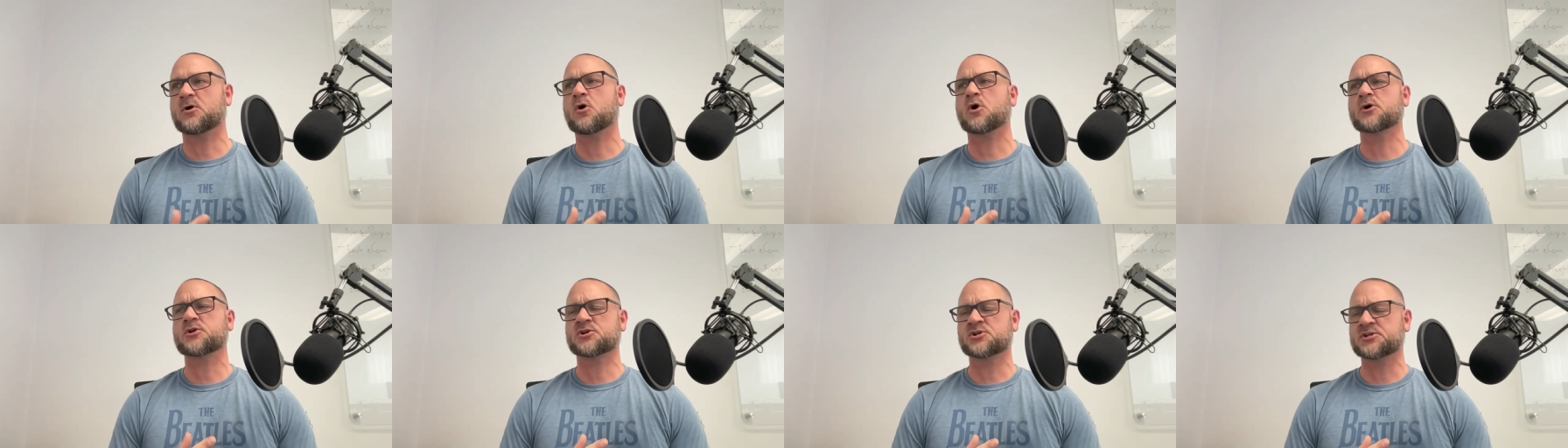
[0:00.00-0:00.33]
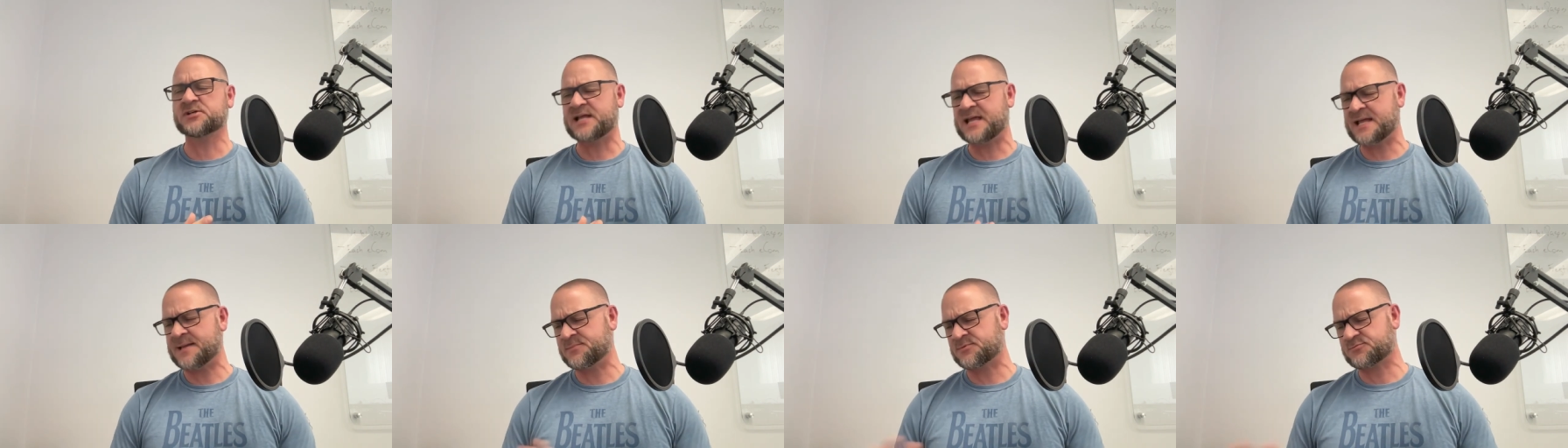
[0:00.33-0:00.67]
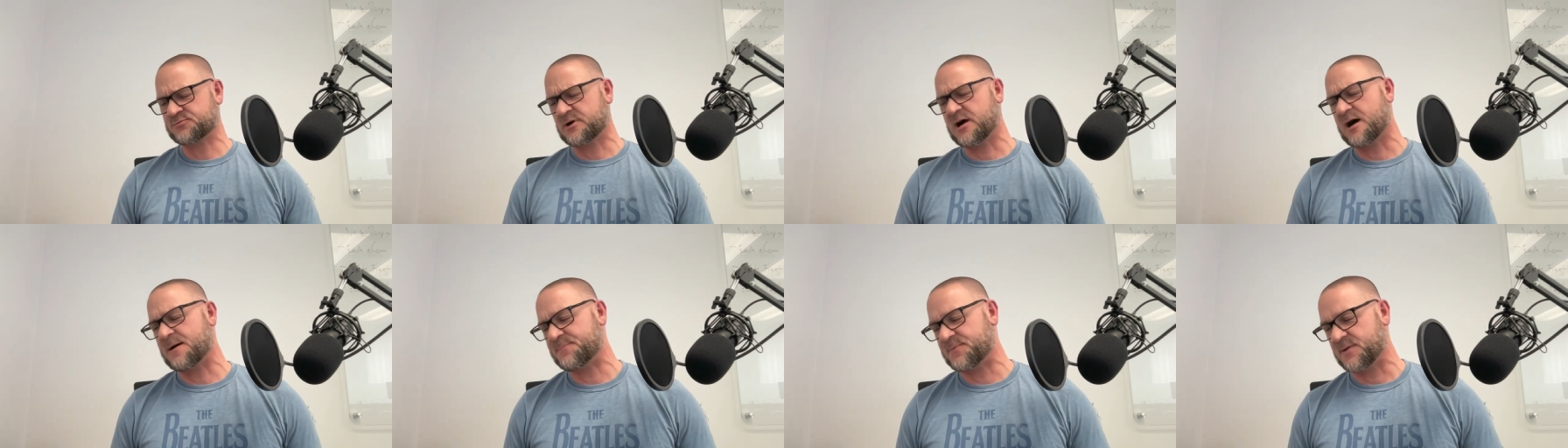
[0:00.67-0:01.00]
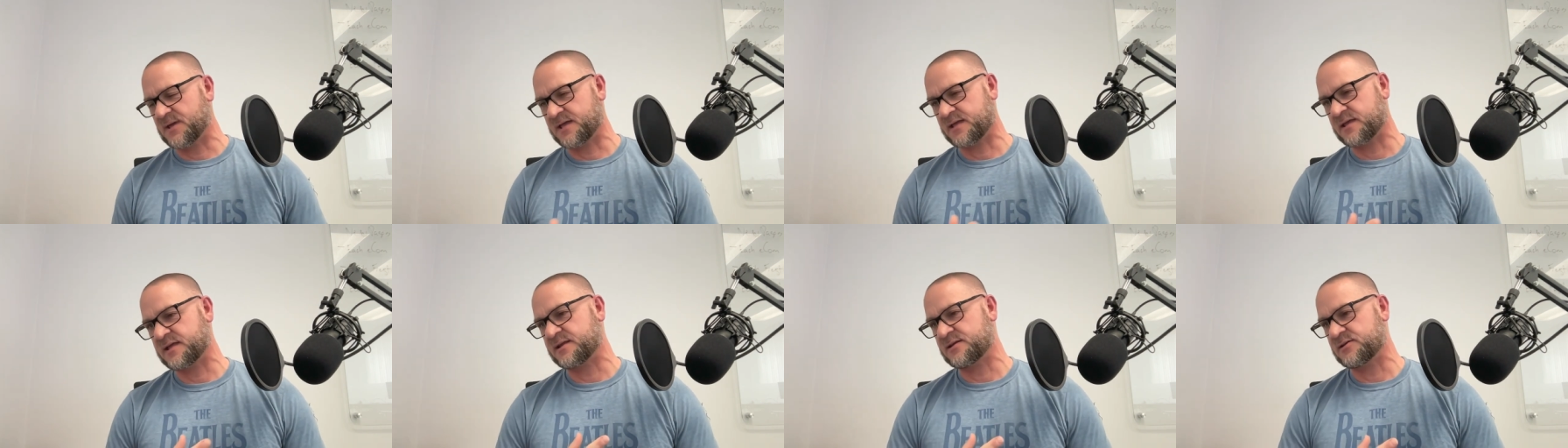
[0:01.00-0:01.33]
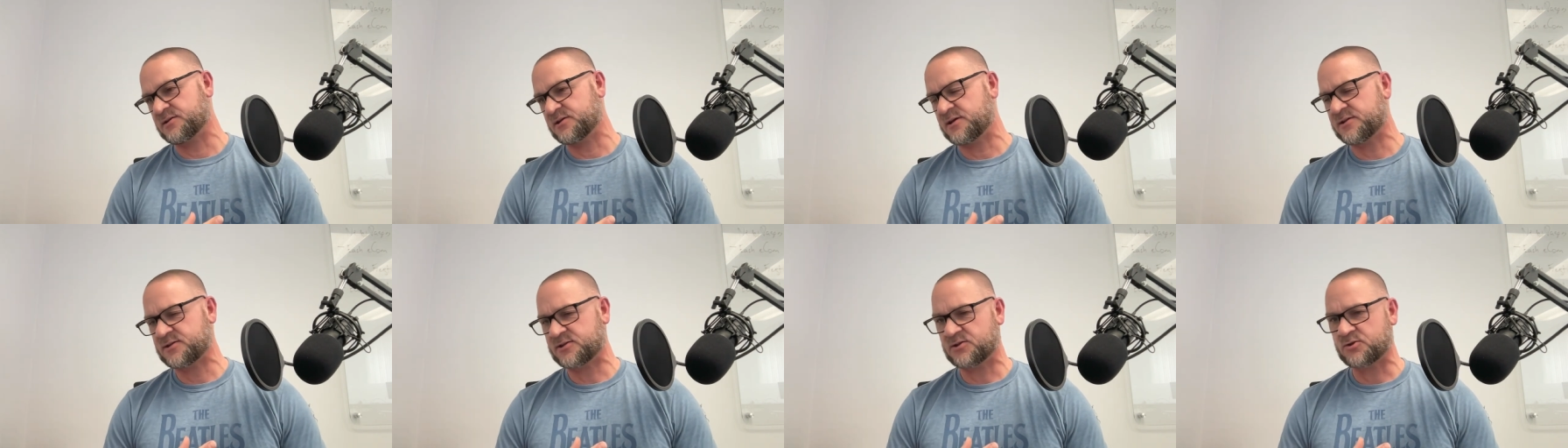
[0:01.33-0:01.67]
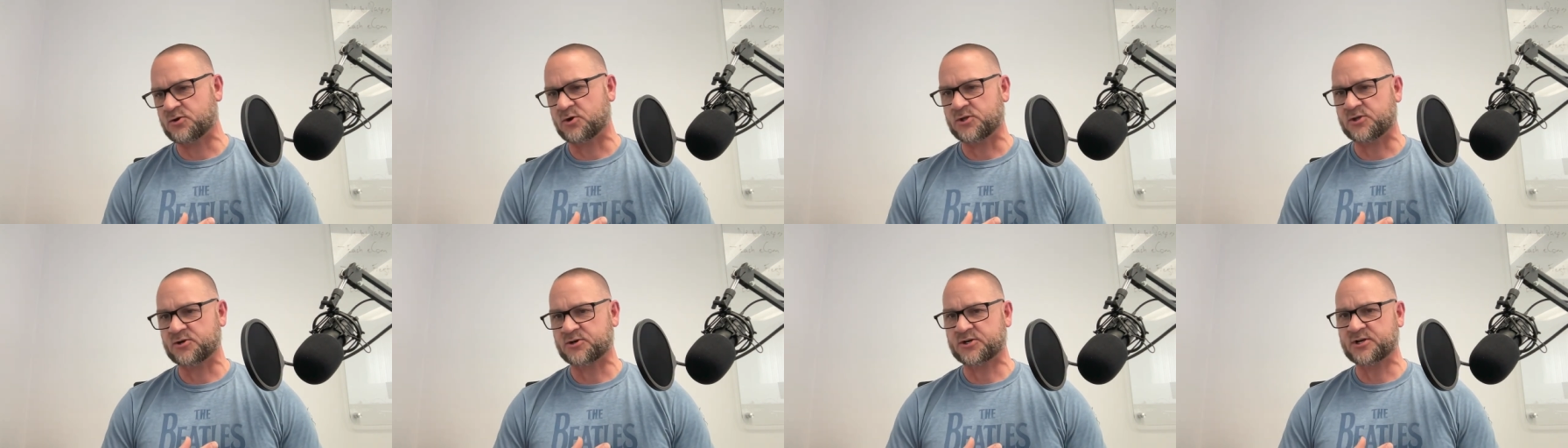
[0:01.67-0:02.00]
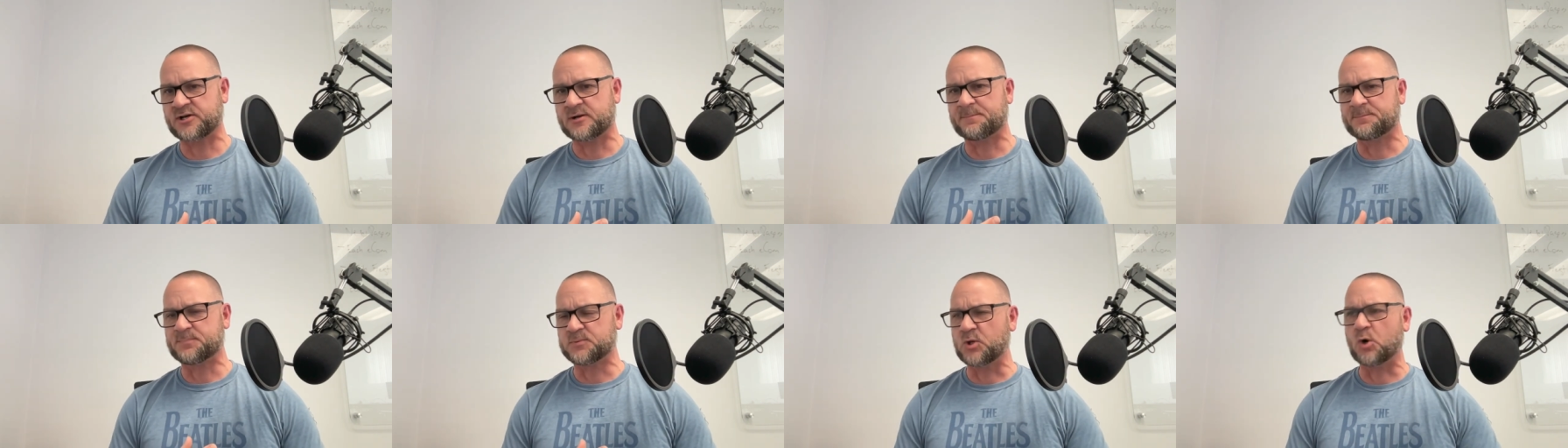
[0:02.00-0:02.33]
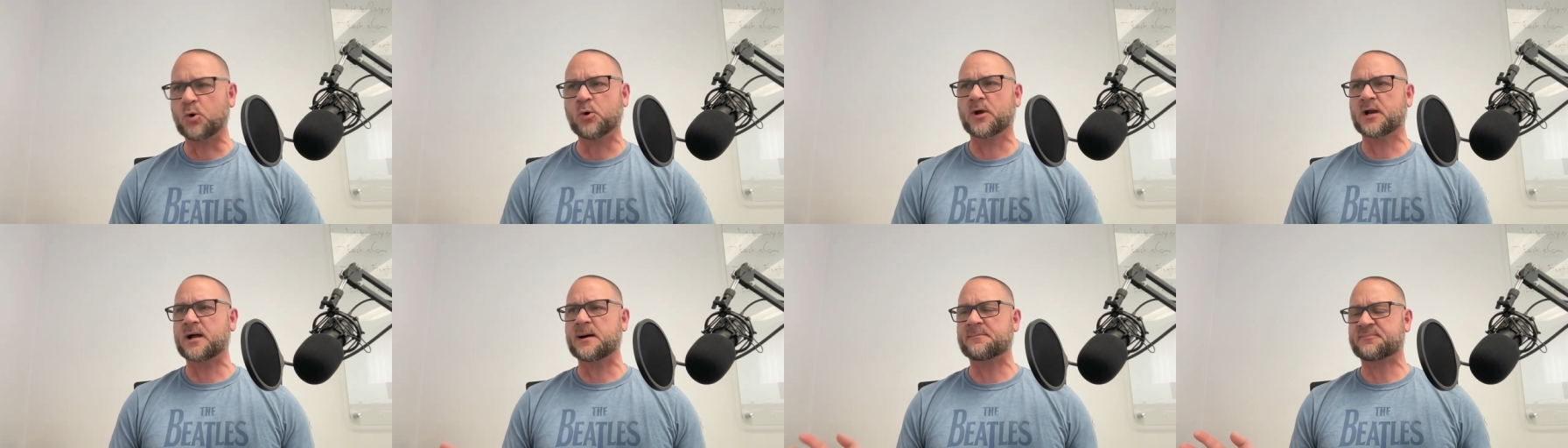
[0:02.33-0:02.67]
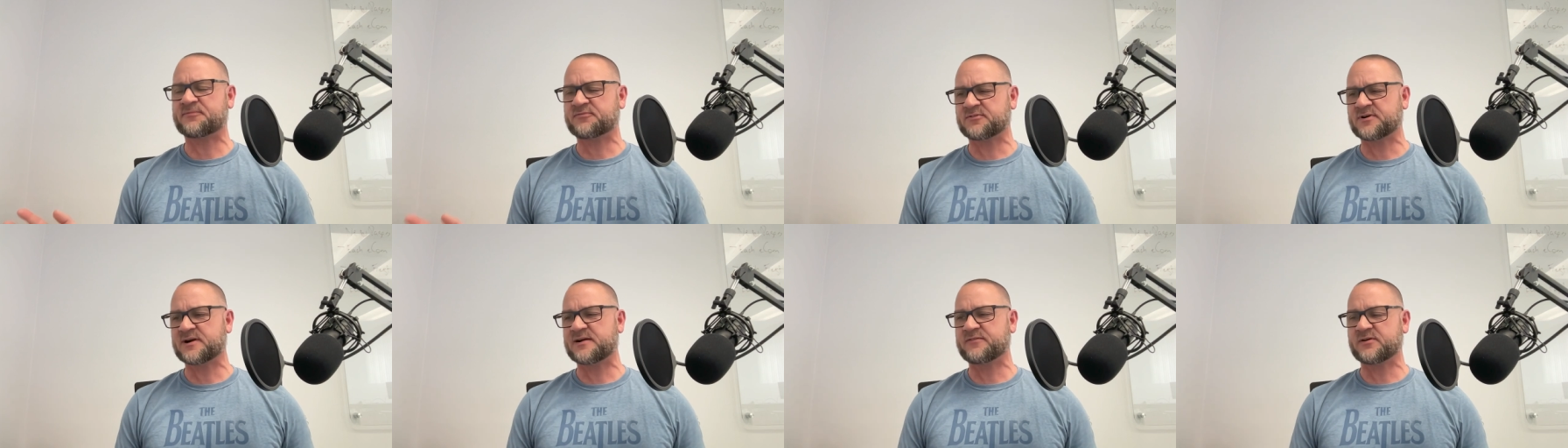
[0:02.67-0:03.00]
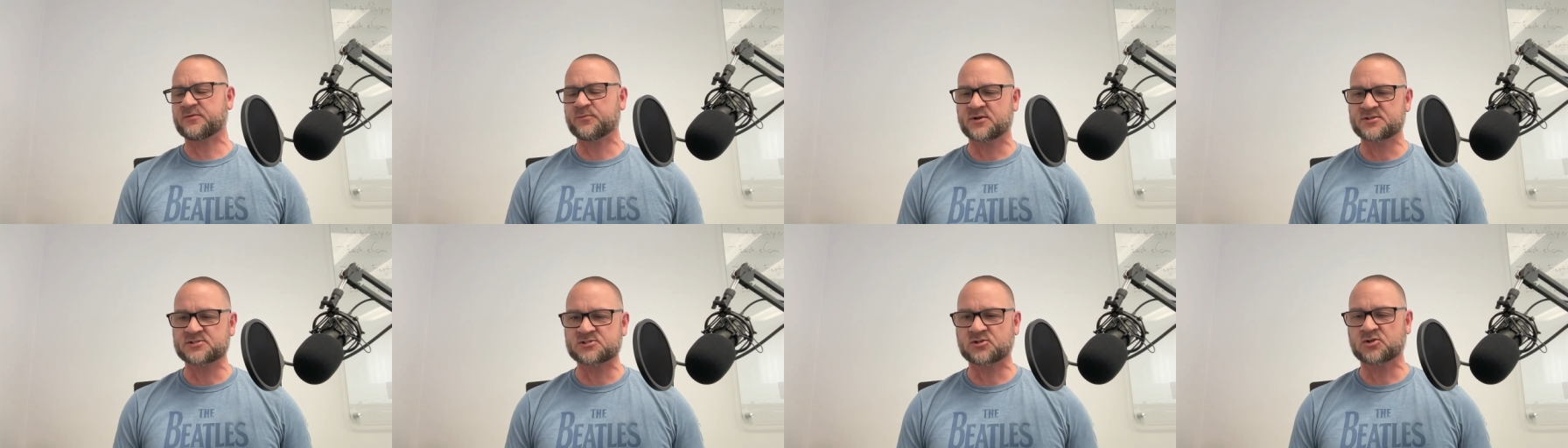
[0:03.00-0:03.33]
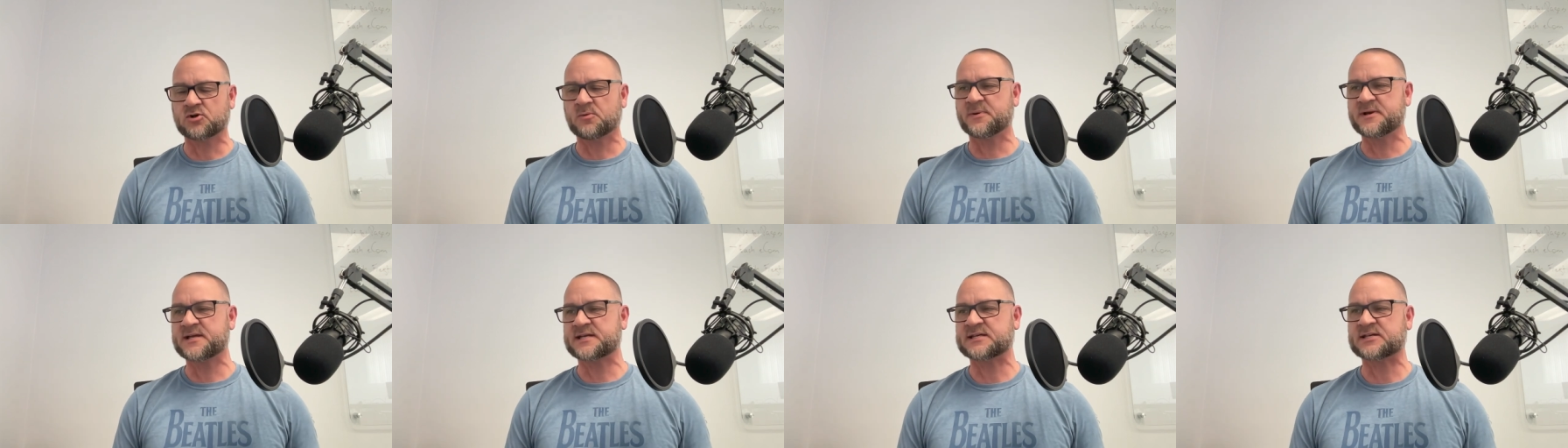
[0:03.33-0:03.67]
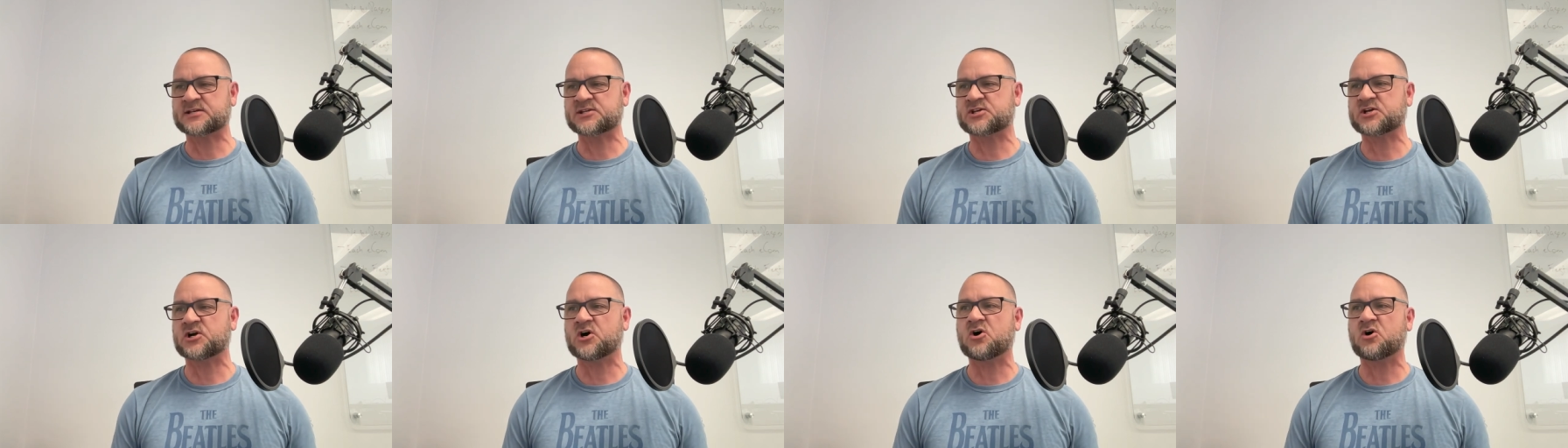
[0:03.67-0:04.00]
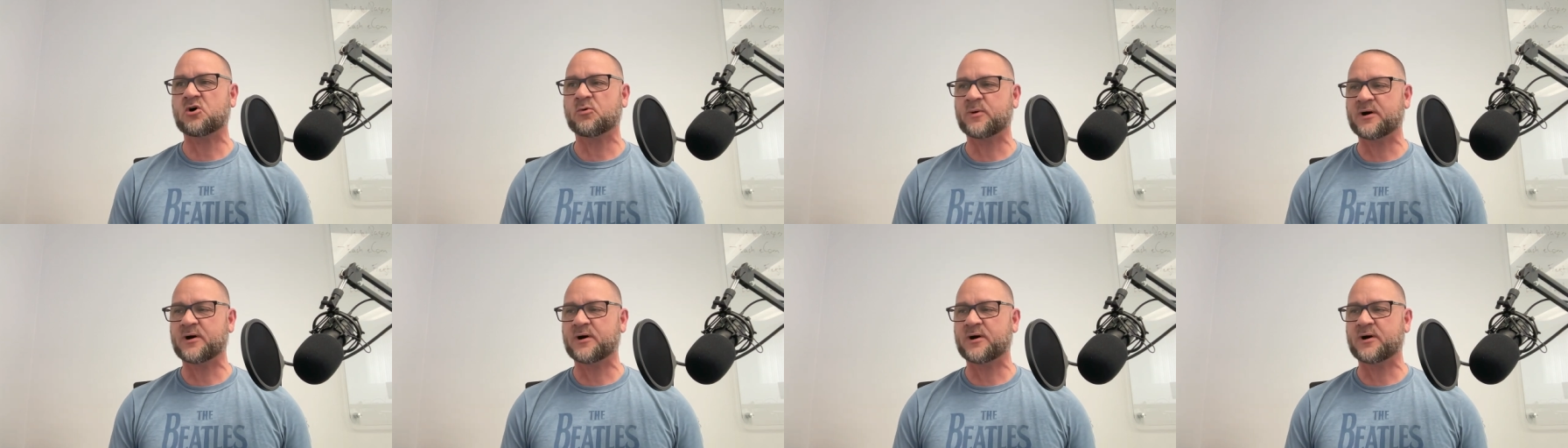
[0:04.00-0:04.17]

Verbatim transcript: oh, you're name dropping and, and you know, you're going to blow it up for everyone so nobody can go.